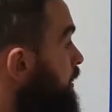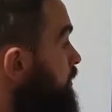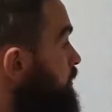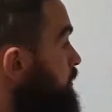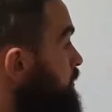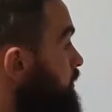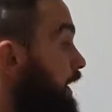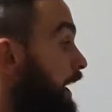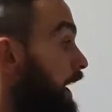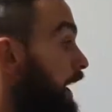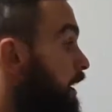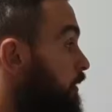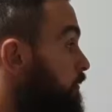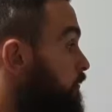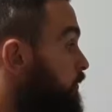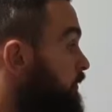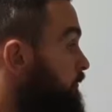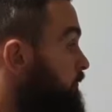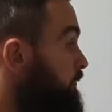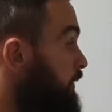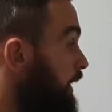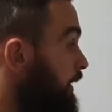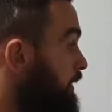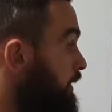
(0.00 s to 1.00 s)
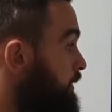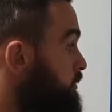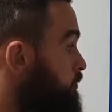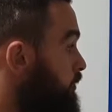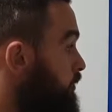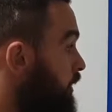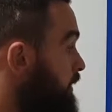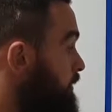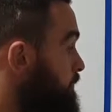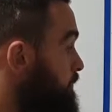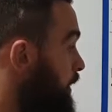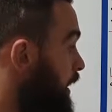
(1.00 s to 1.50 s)
So now, we've done our
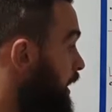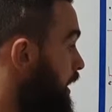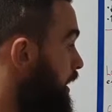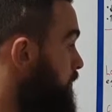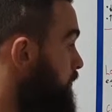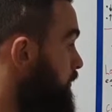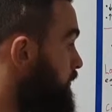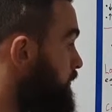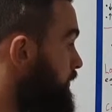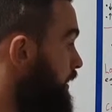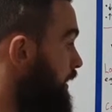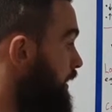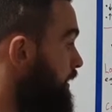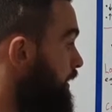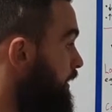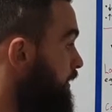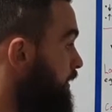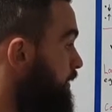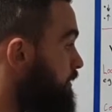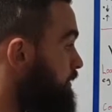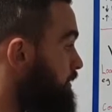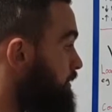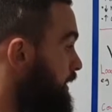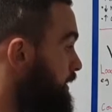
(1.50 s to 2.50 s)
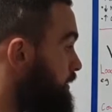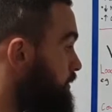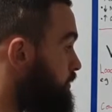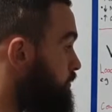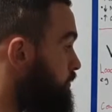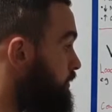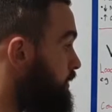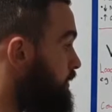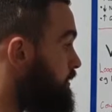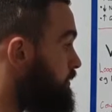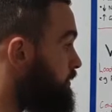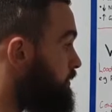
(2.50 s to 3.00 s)
strength part, we've done our
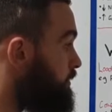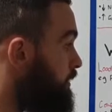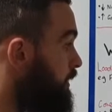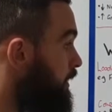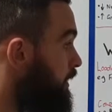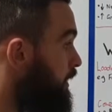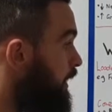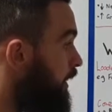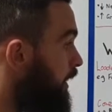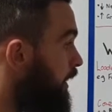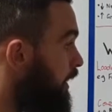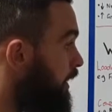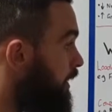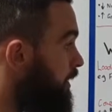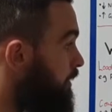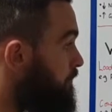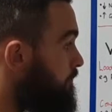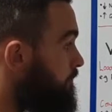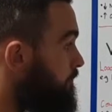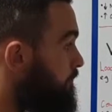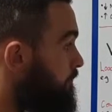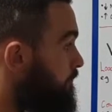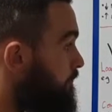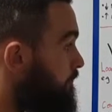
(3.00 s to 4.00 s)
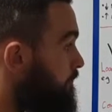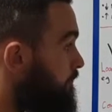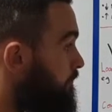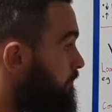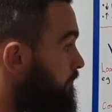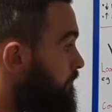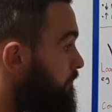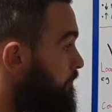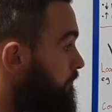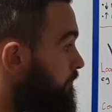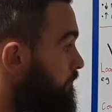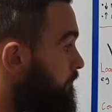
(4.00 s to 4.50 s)
accessories.
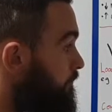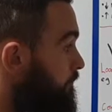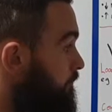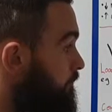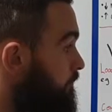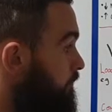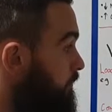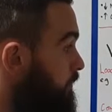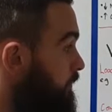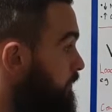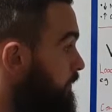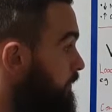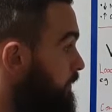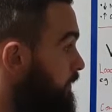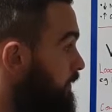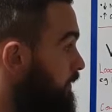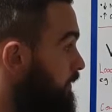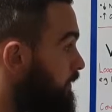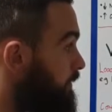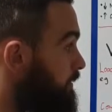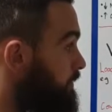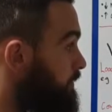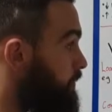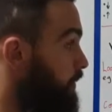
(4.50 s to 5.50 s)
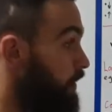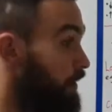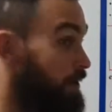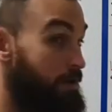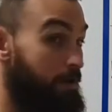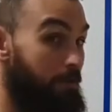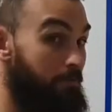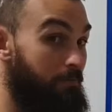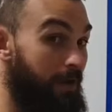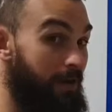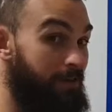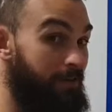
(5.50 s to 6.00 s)
So I
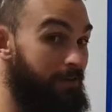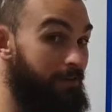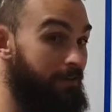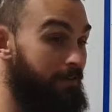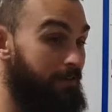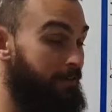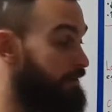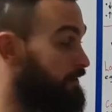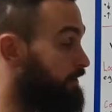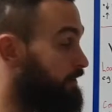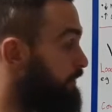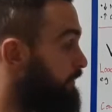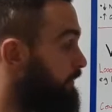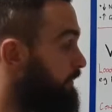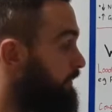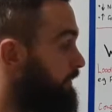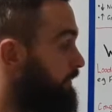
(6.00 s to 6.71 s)
don't make the